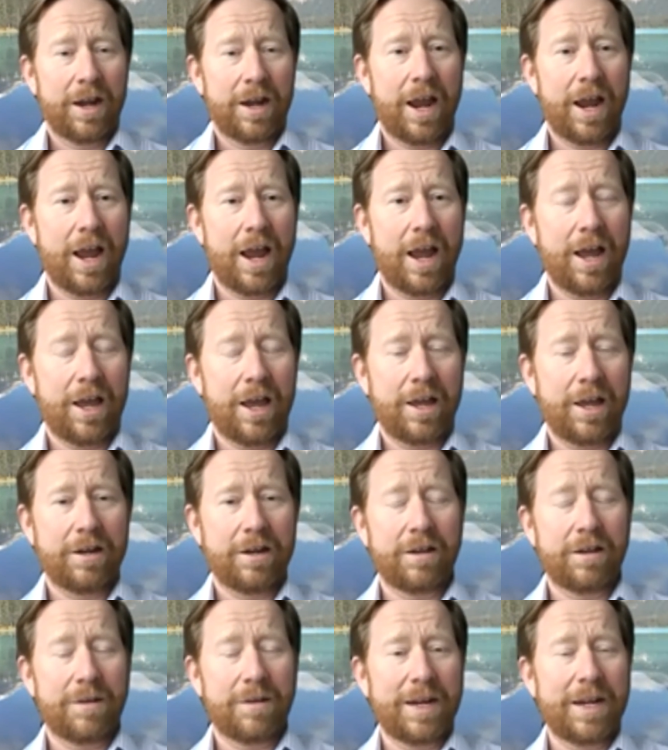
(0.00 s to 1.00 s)

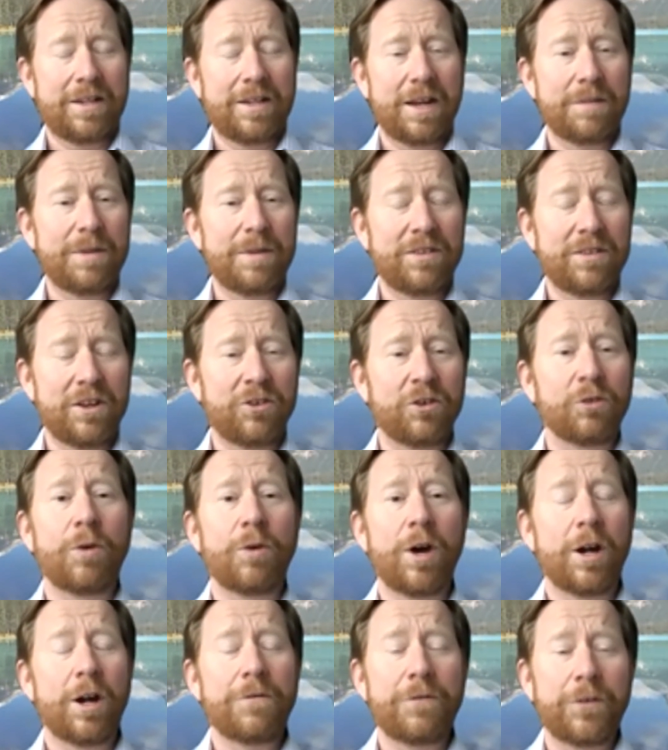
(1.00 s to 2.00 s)
And I mean, he did me such a
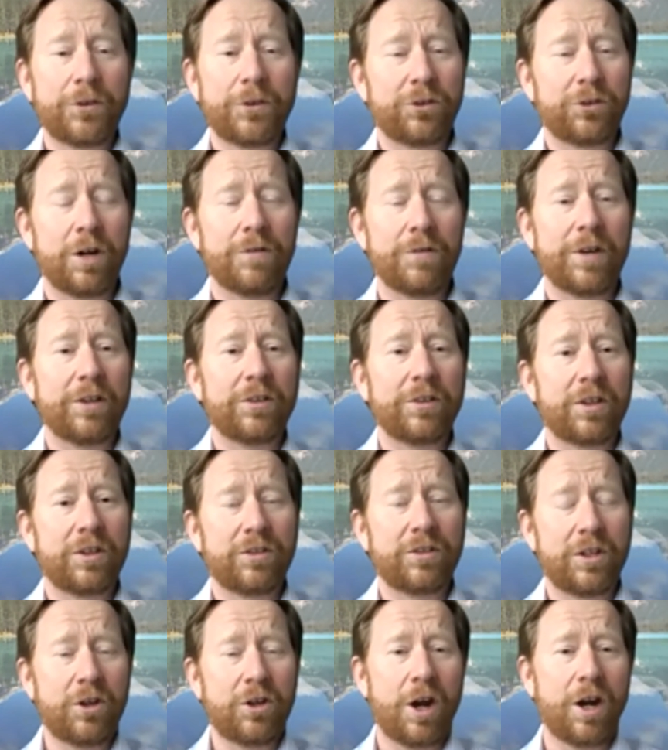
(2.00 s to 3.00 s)
wonderful service
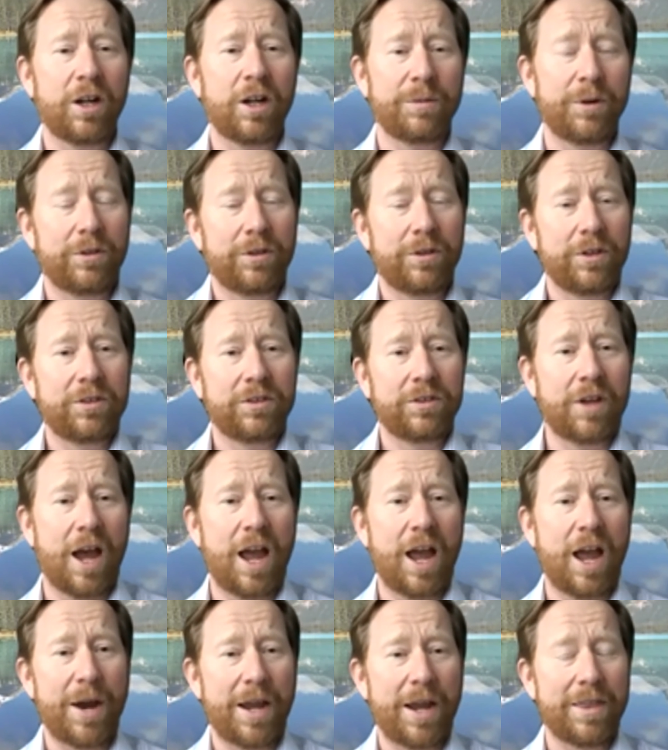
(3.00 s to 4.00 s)
because he talked about this
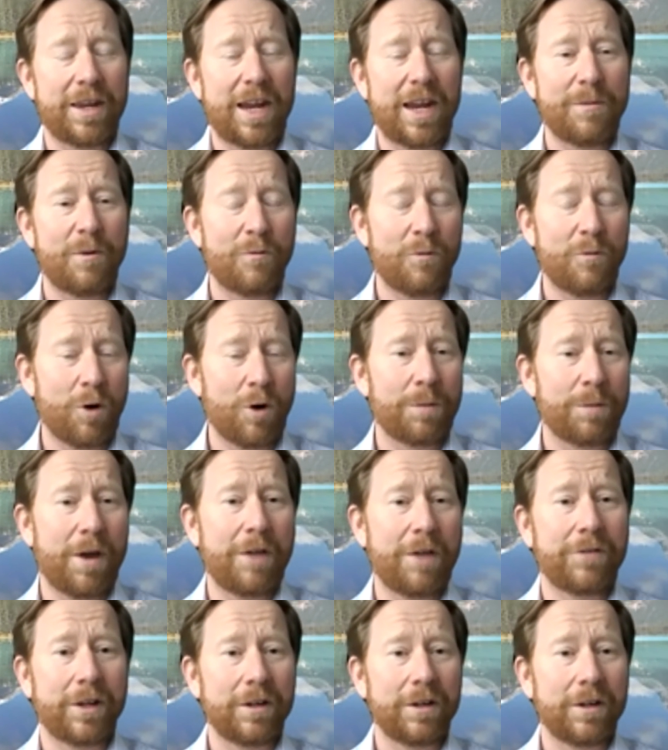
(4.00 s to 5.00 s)
guy by the name of Warren
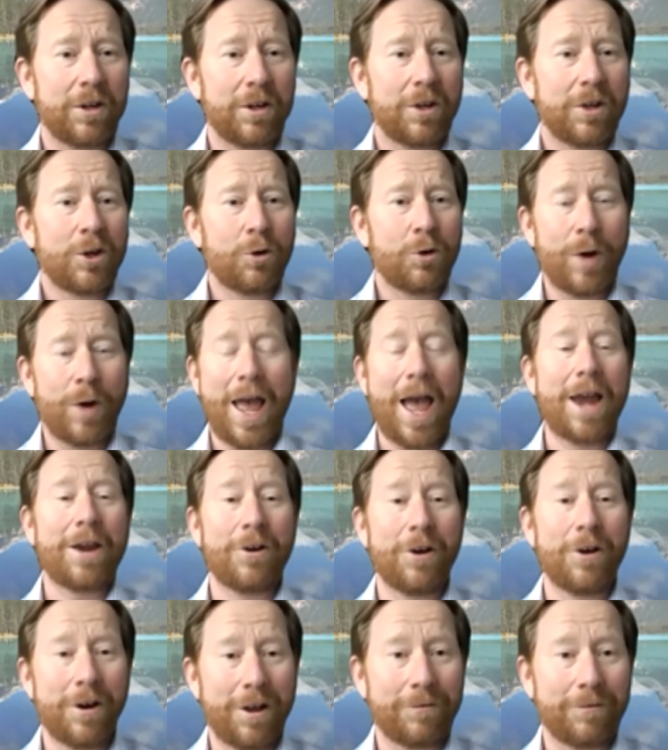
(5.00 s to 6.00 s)
Buffett, who I hadn't
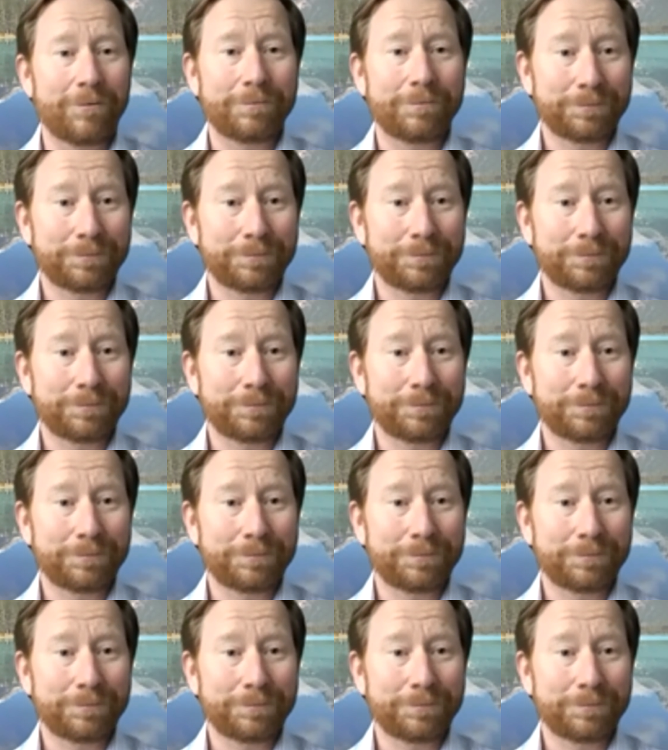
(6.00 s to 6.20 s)
heard of.